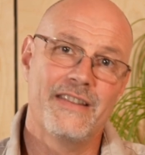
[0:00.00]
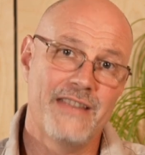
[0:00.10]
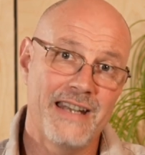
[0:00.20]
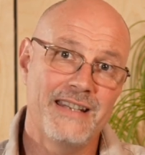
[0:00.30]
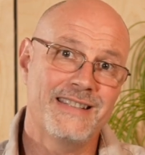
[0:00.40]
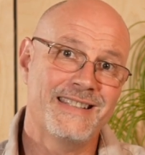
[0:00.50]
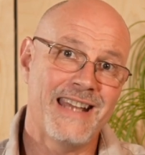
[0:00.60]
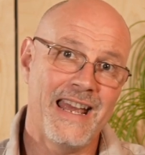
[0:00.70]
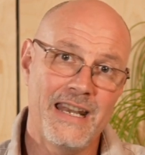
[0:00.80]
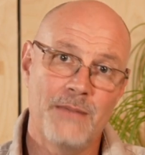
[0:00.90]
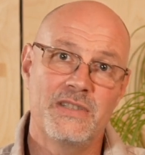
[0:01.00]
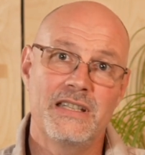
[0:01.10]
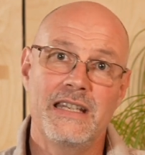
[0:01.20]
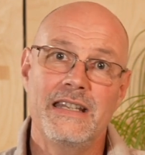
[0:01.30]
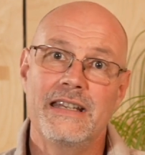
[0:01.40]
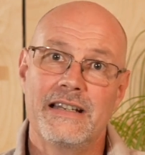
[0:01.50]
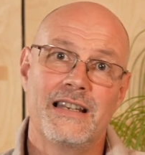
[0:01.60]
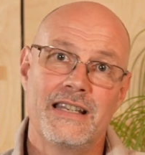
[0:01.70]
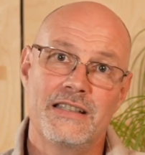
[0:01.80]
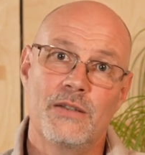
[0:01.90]
that is NMC
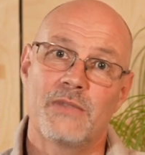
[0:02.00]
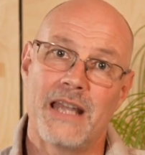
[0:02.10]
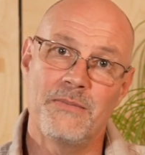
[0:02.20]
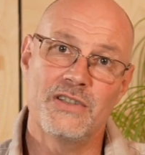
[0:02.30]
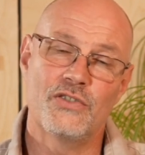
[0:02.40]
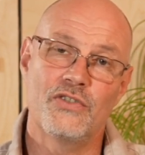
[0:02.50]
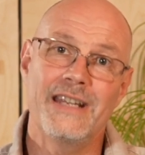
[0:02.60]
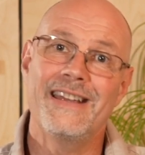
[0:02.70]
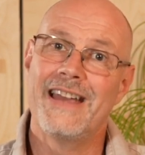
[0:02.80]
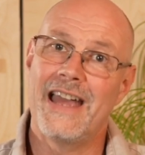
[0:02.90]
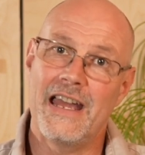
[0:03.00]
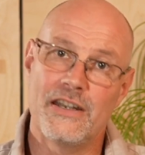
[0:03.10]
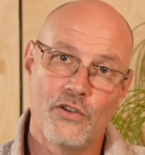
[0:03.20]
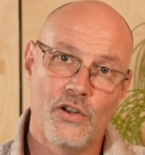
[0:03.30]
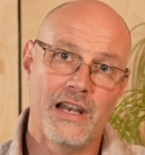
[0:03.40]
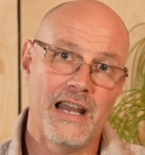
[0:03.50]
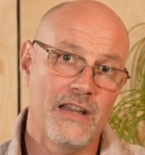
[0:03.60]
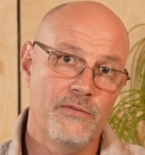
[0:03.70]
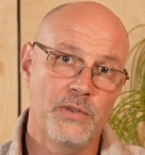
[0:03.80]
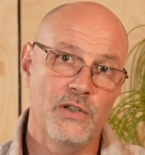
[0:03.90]
lithium chemistry and not
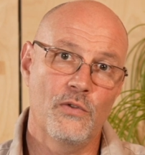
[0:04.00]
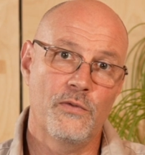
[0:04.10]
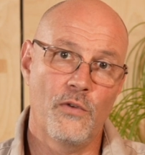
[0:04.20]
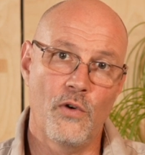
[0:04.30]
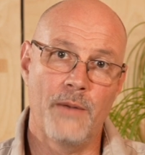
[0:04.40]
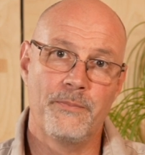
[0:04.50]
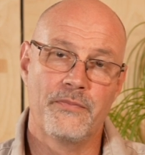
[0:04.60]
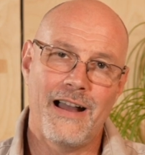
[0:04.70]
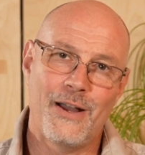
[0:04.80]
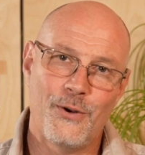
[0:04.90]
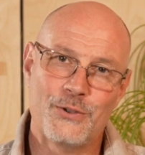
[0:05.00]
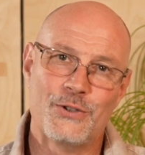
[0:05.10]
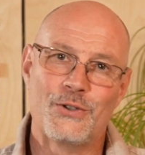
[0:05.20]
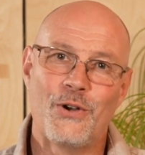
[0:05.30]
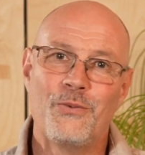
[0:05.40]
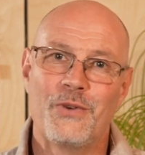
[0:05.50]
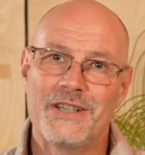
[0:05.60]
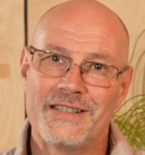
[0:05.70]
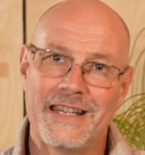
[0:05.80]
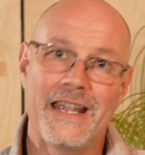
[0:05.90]
po 4 I also don't want
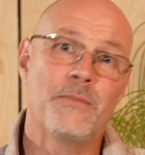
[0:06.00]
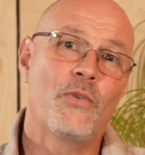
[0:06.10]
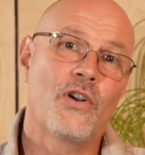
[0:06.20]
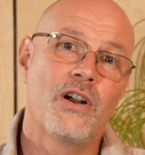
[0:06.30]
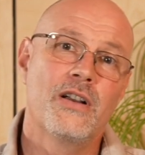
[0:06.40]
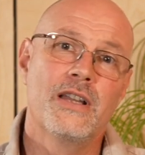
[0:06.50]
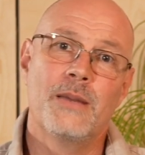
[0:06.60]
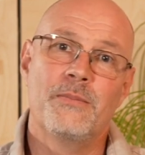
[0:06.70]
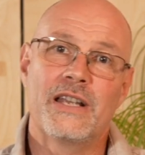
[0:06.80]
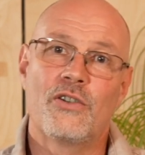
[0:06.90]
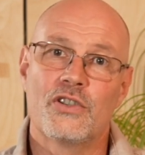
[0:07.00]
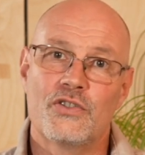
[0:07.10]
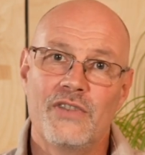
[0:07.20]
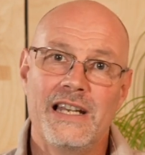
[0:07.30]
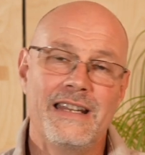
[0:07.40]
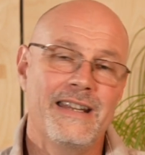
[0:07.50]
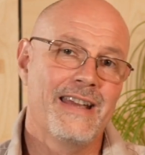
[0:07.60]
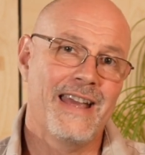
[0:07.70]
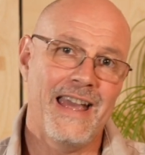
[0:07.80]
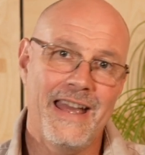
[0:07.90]
to scaremonger because really
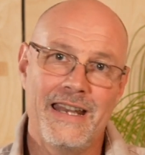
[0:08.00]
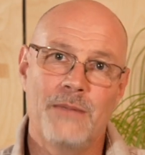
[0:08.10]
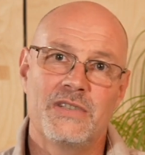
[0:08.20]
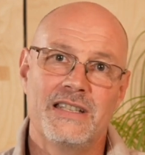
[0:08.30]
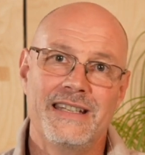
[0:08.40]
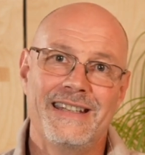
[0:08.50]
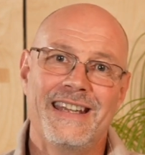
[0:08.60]
NMC